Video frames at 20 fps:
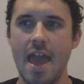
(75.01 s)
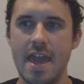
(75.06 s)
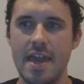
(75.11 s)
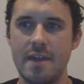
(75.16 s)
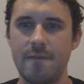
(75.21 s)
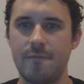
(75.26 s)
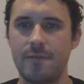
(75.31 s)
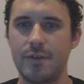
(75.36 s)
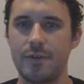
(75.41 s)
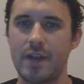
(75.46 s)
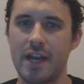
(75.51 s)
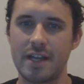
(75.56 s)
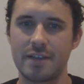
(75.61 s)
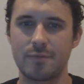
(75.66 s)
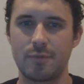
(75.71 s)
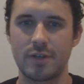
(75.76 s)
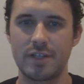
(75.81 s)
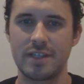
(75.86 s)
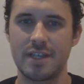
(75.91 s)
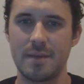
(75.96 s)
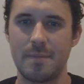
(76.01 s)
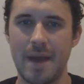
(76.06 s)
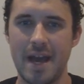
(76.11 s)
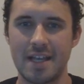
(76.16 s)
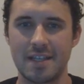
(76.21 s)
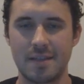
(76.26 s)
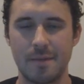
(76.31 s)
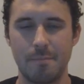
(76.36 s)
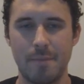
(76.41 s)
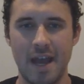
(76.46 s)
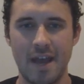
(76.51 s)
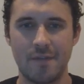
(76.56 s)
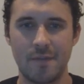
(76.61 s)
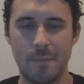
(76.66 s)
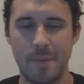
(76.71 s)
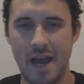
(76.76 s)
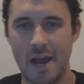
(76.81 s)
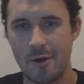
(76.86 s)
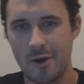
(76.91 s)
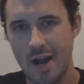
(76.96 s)
if you guys want to see a path to
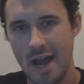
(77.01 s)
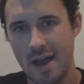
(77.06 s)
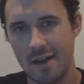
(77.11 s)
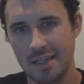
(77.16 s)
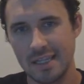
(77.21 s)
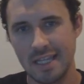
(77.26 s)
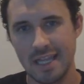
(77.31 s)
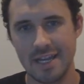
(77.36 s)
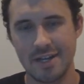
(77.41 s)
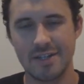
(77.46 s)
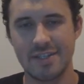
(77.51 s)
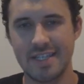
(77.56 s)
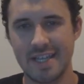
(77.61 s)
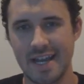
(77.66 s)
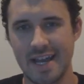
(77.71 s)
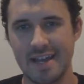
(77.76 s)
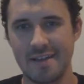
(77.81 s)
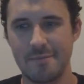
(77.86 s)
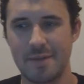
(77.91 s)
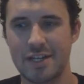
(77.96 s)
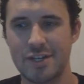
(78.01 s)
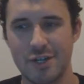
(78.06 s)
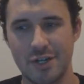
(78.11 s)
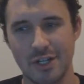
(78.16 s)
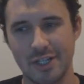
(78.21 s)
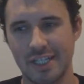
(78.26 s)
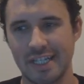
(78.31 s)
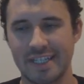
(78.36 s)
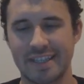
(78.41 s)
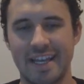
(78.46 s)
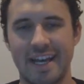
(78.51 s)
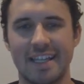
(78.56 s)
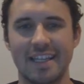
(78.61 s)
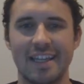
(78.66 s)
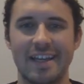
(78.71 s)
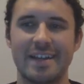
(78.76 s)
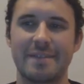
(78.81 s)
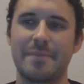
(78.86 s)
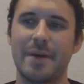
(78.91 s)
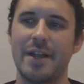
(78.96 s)
power out later today, make sure to click that
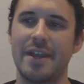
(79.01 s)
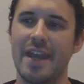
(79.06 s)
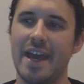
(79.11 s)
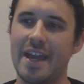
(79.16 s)
like button.